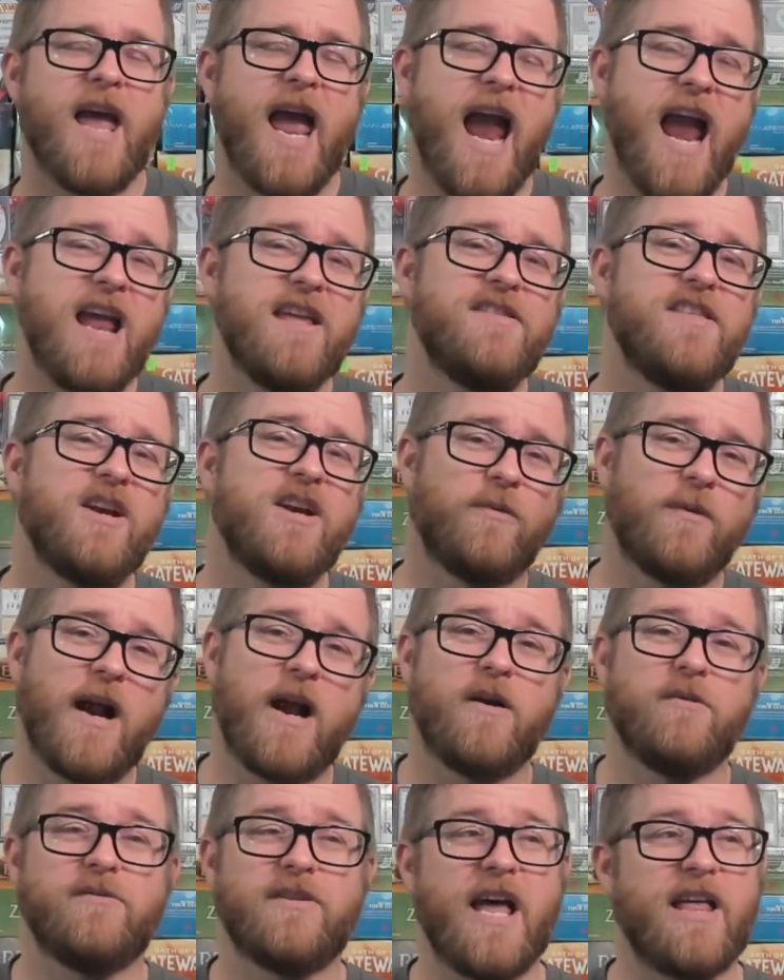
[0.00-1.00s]
Anything
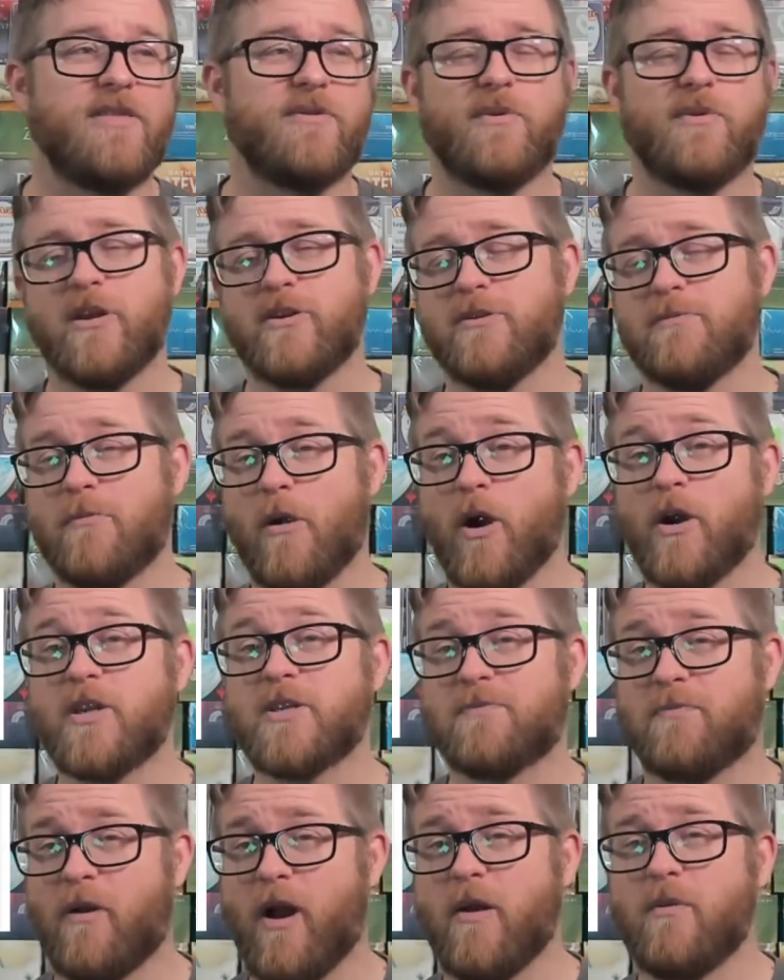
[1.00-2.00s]
around that 300 mark is
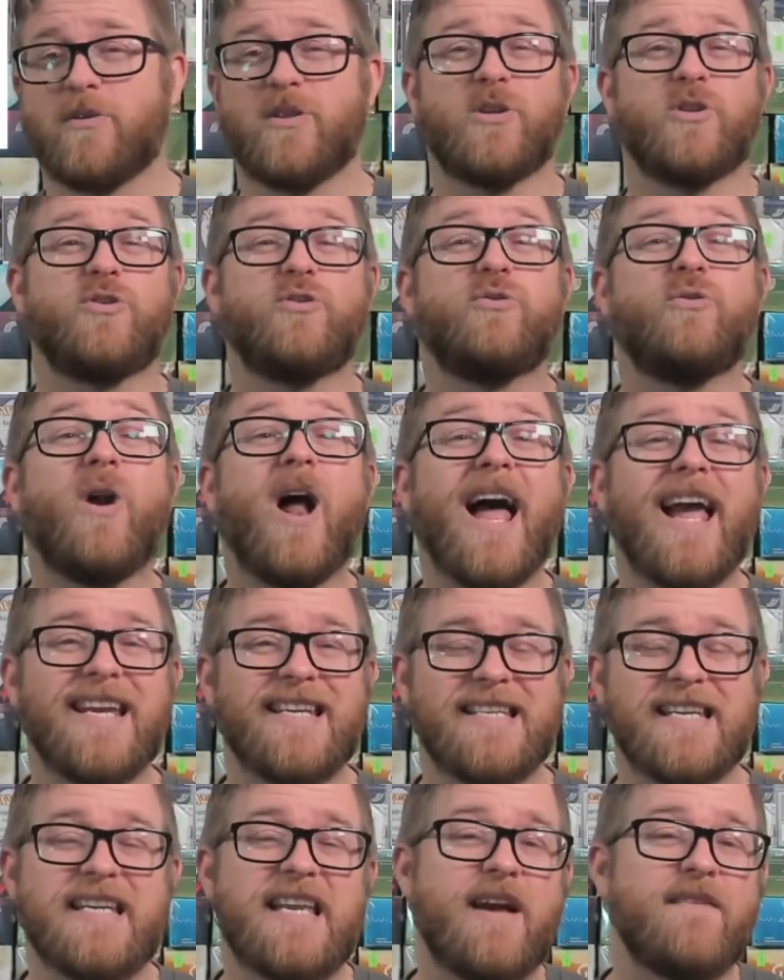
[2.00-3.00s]
probably what they're trying
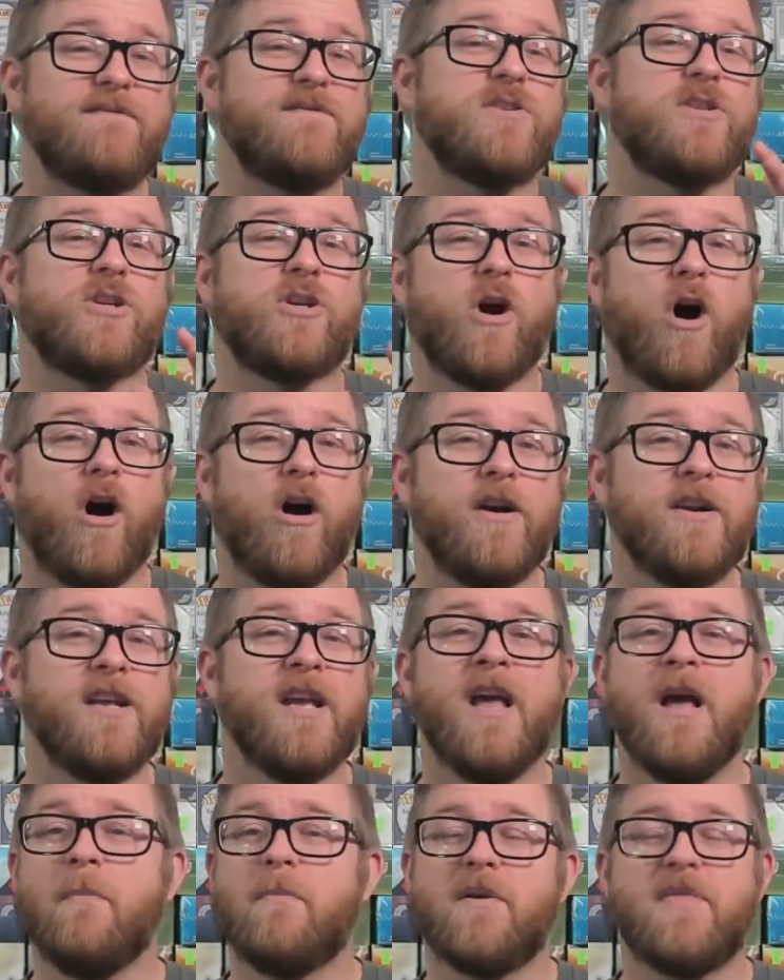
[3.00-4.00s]
to get for the card,
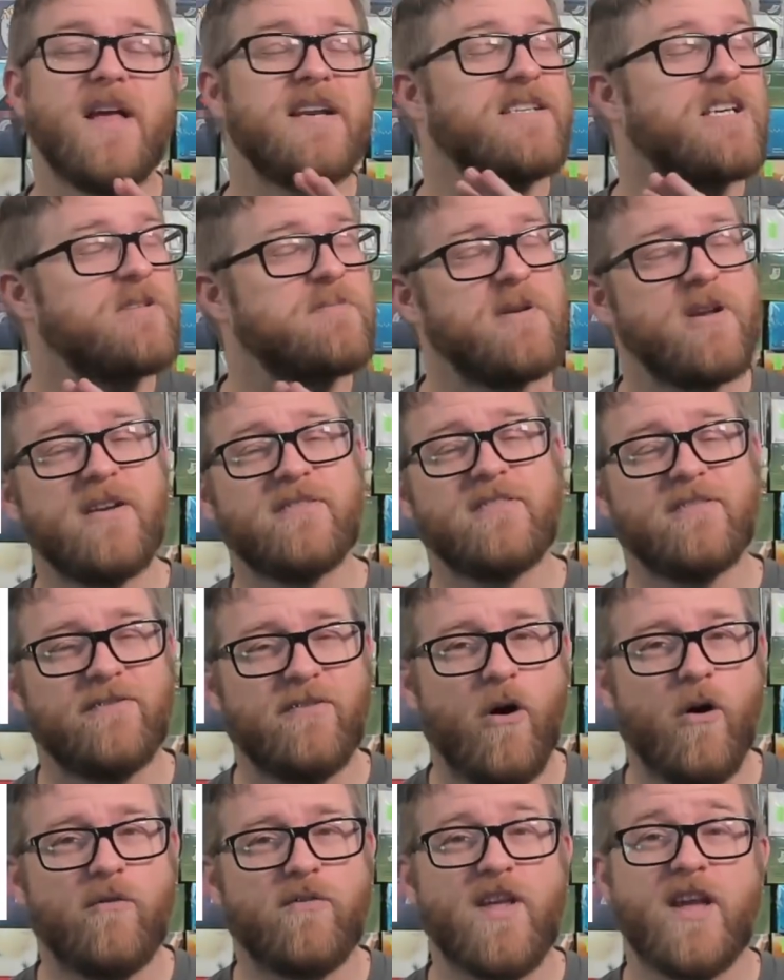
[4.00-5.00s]
but that doesn't mean you have to
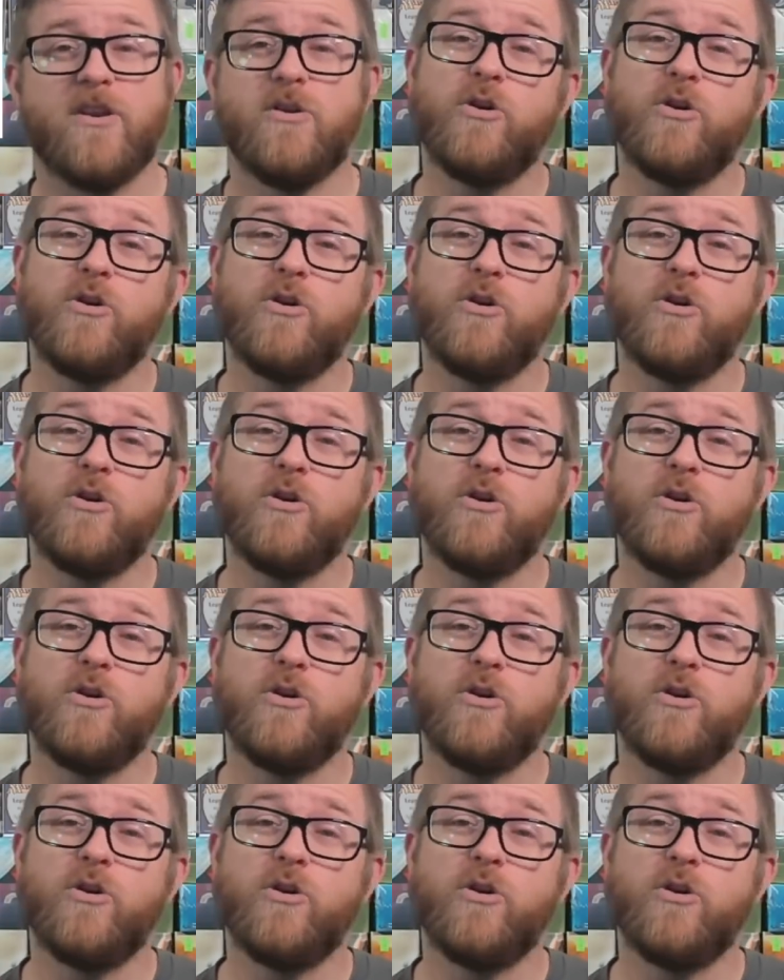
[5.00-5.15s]
fall for that.